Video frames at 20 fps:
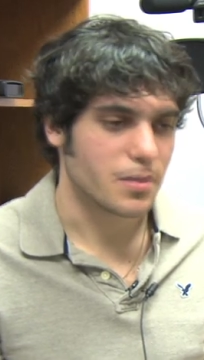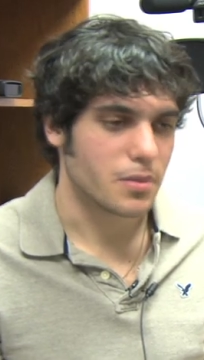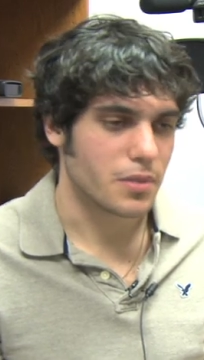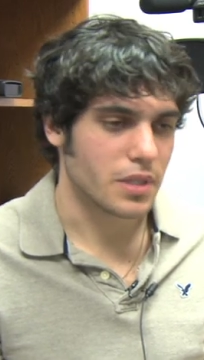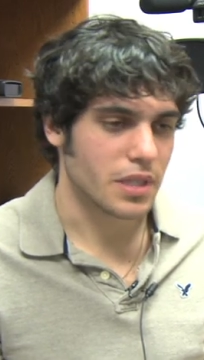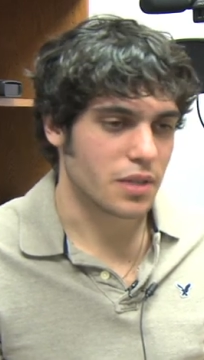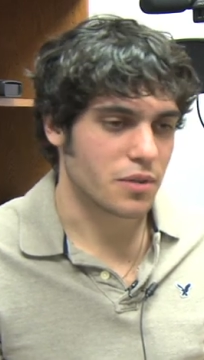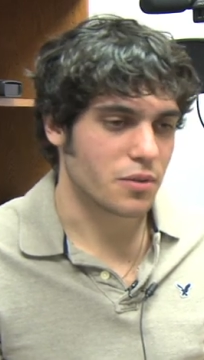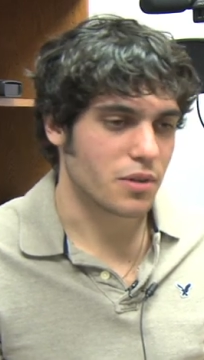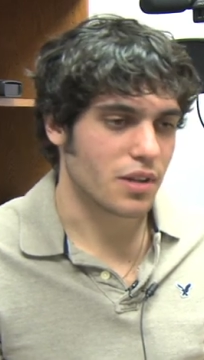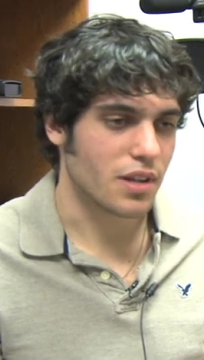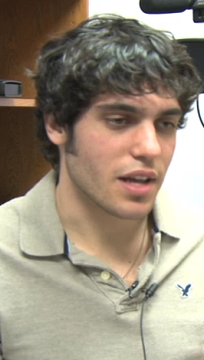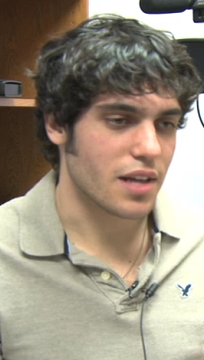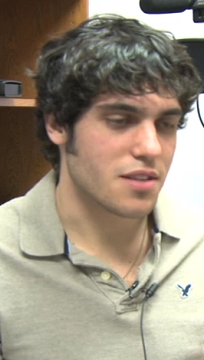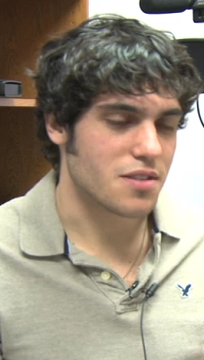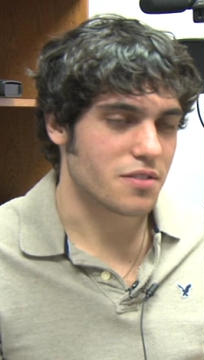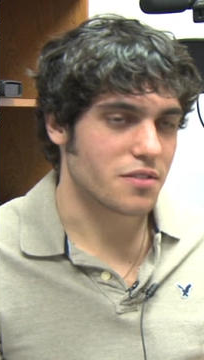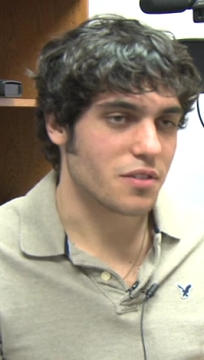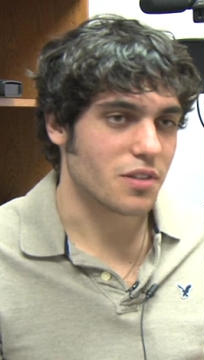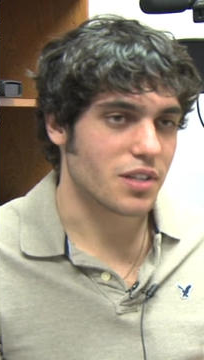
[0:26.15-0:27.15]
We didn't
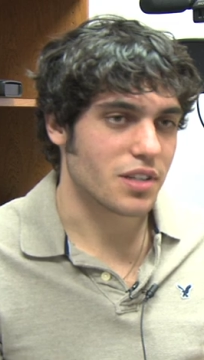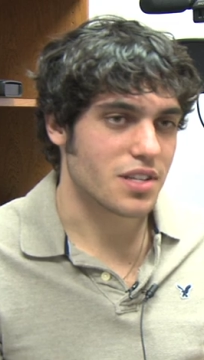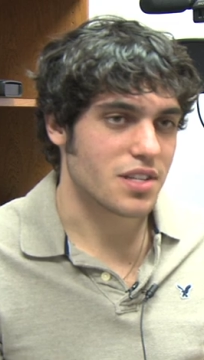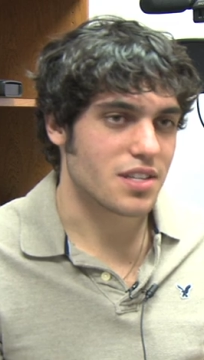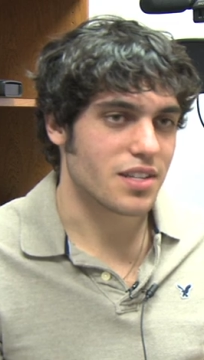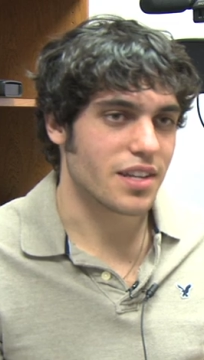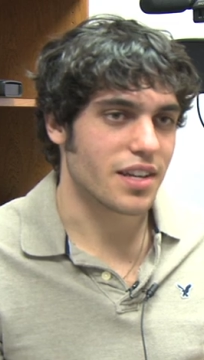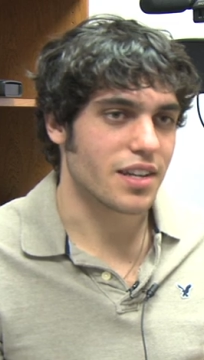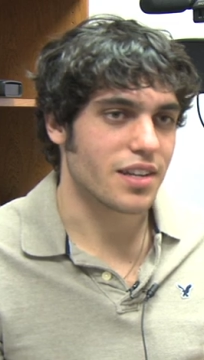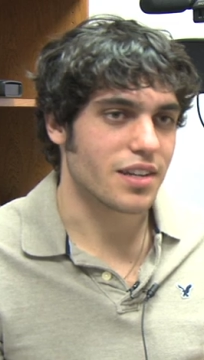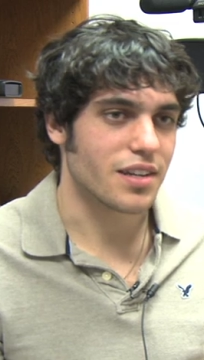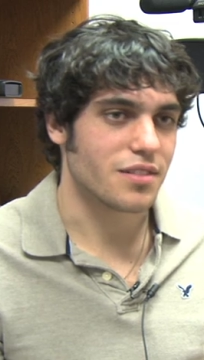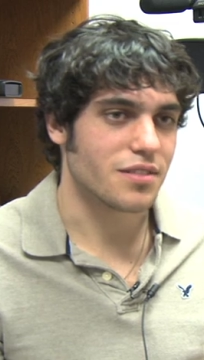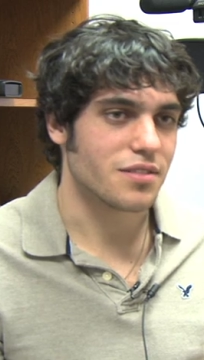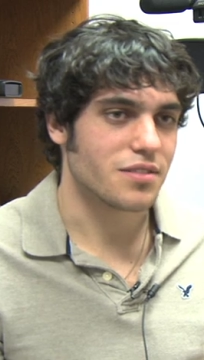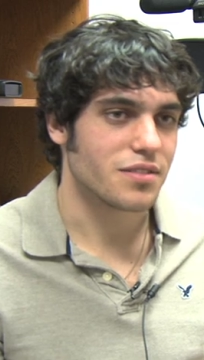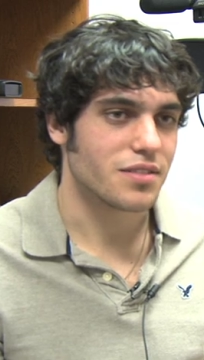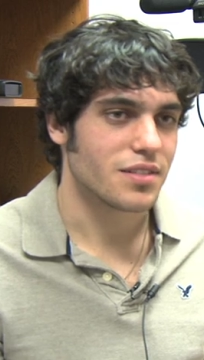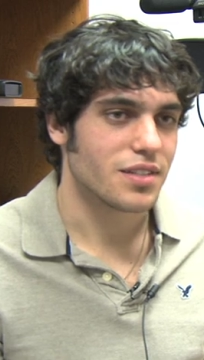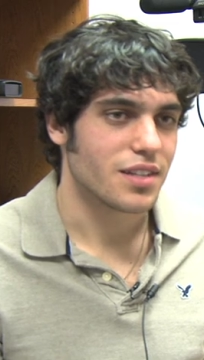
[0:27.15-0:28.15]
realize the full extent
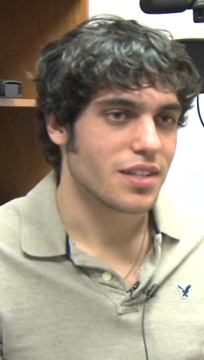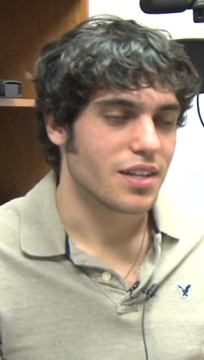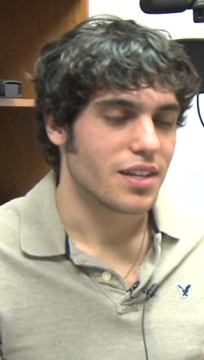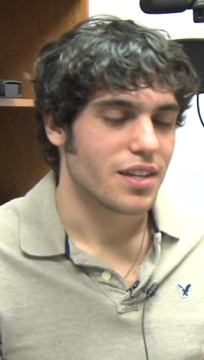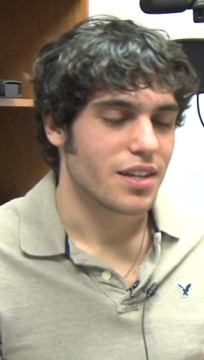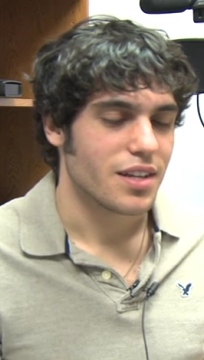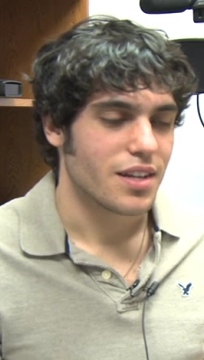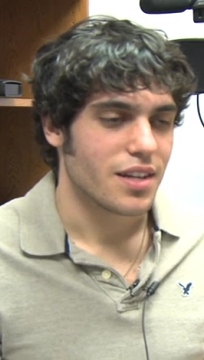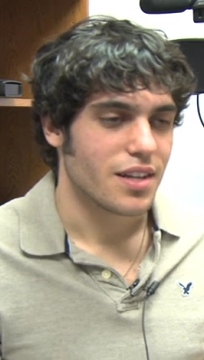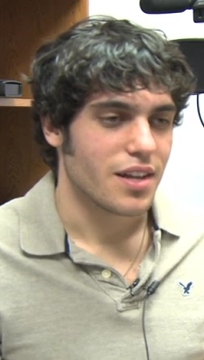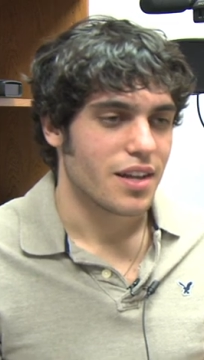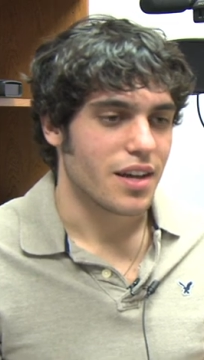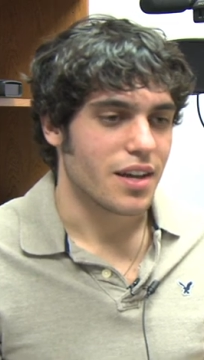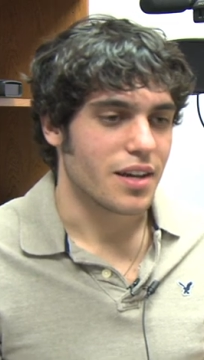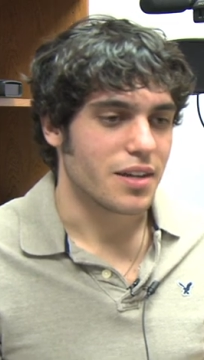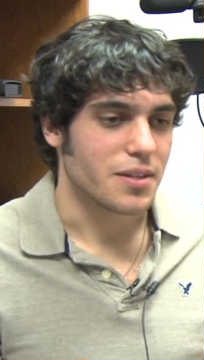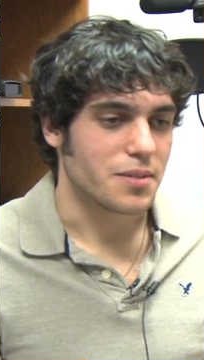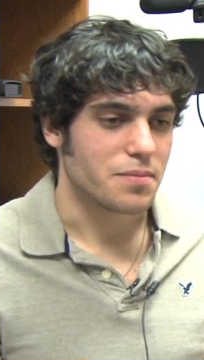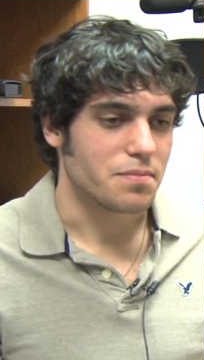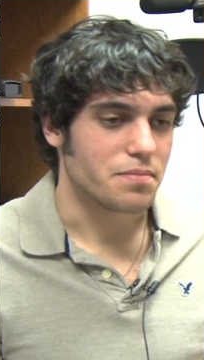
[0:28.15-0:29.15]
of
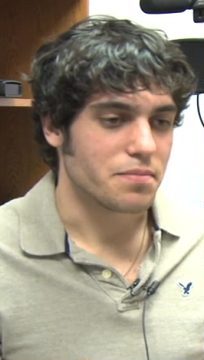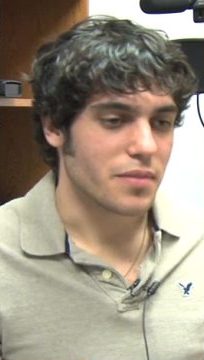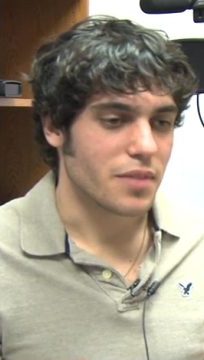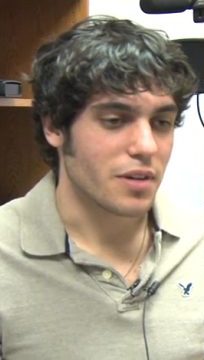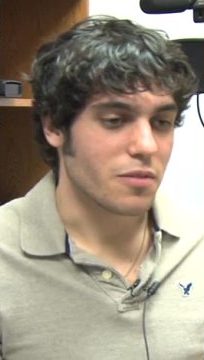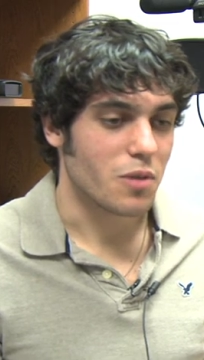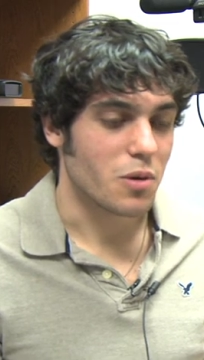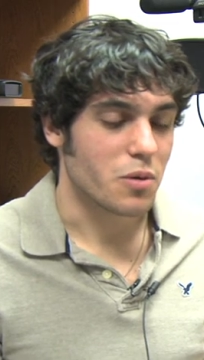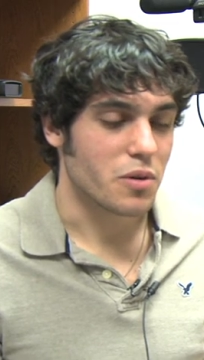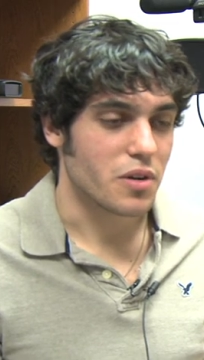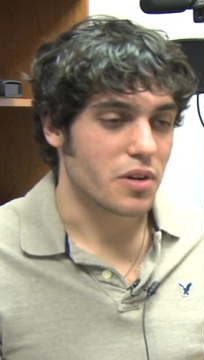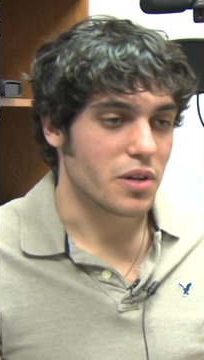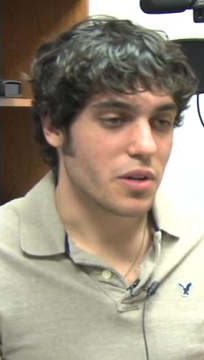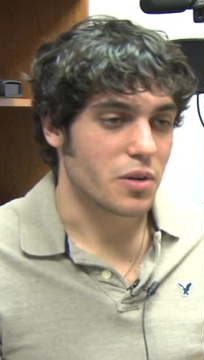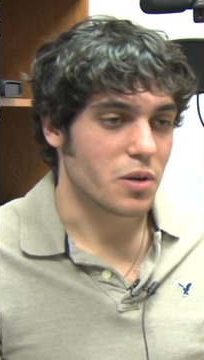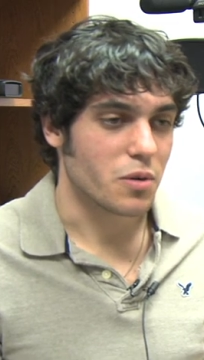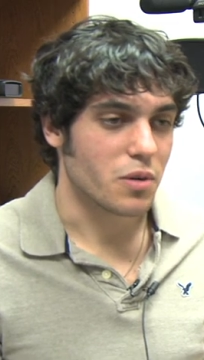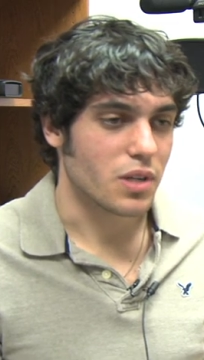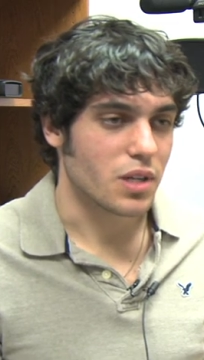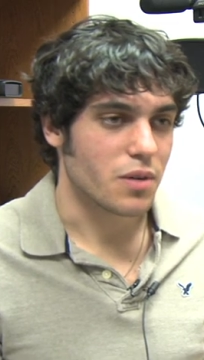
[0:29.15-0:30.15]
um, of what we were
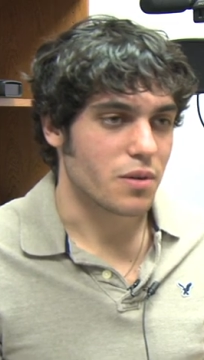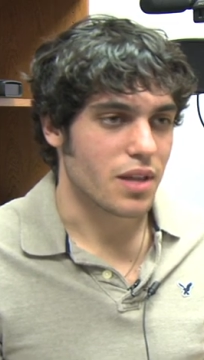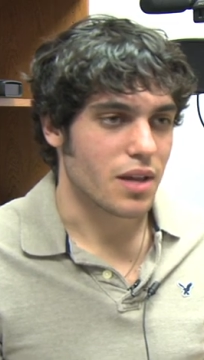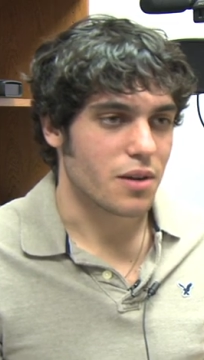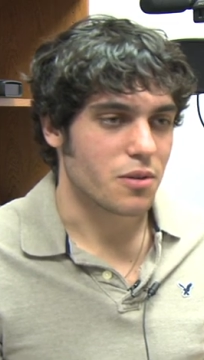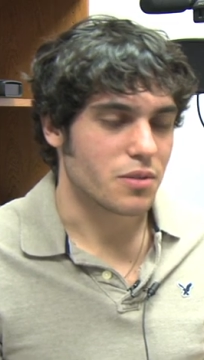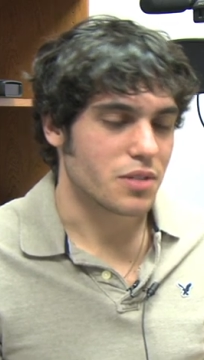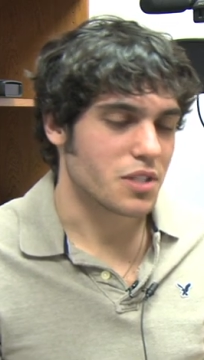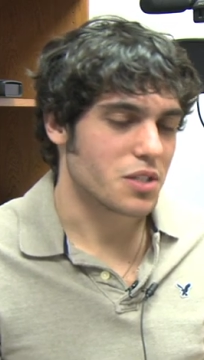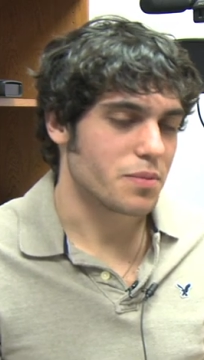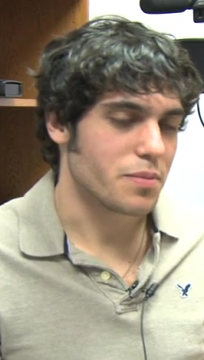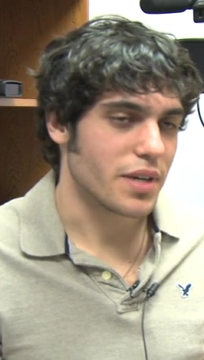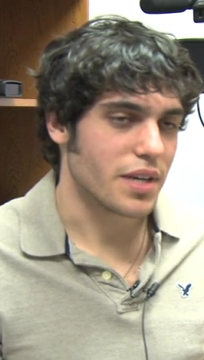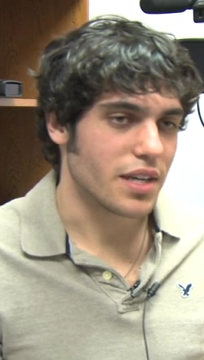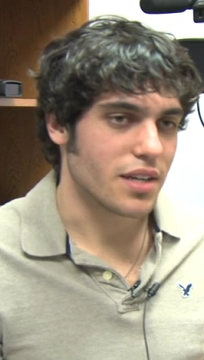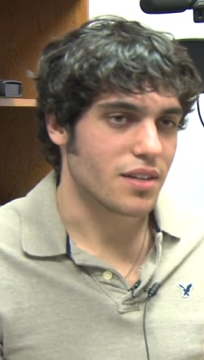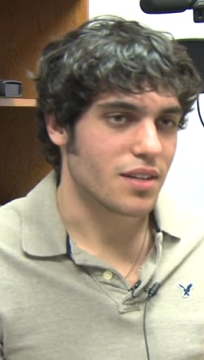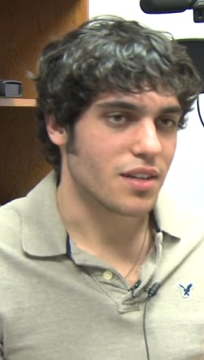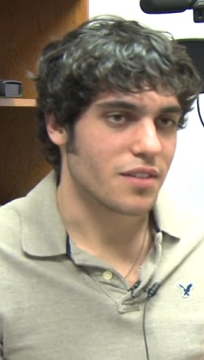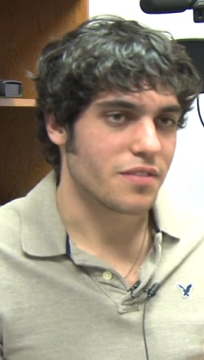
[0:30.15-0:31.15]
doing really. We thought it would just
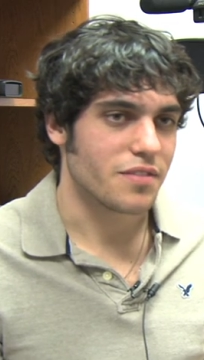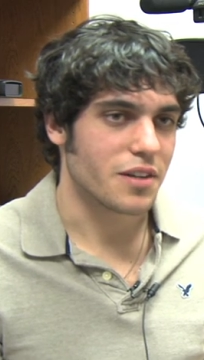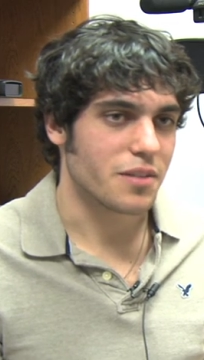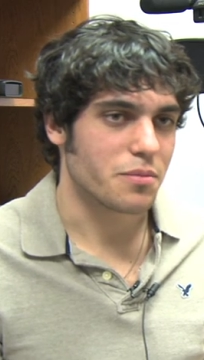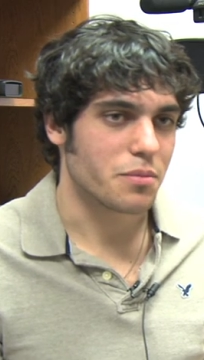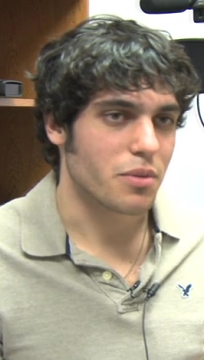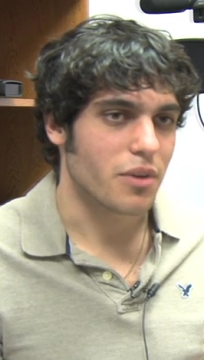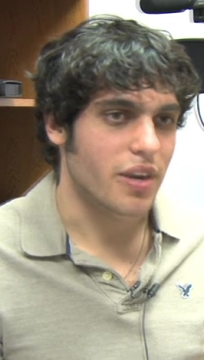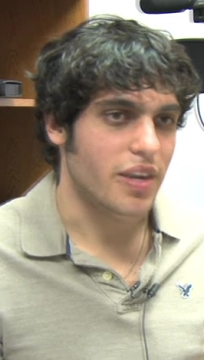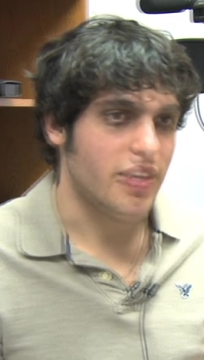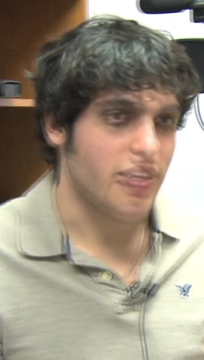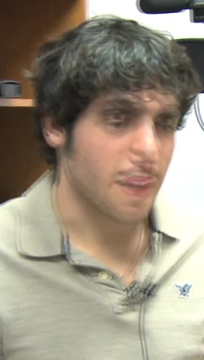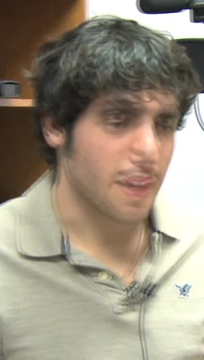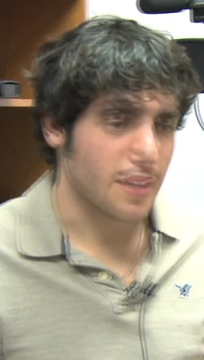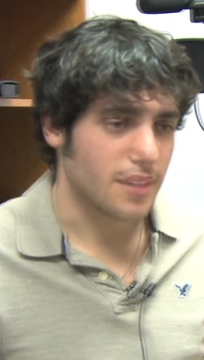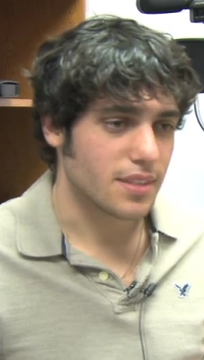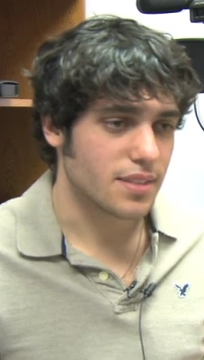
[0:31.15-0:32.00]
be a fun prank.